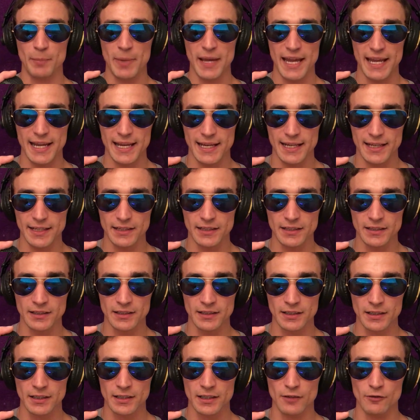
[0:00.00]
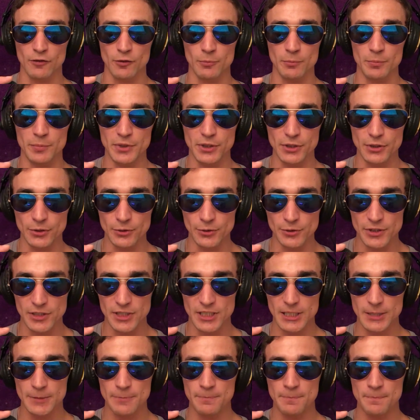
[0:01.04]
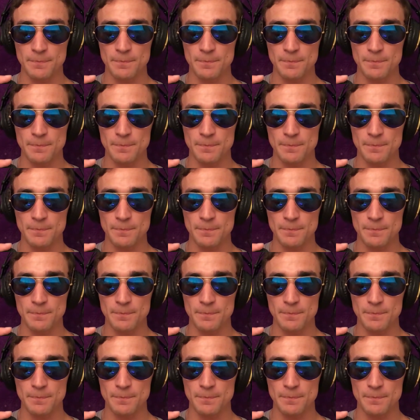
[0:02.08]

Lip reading: pain, of abuse,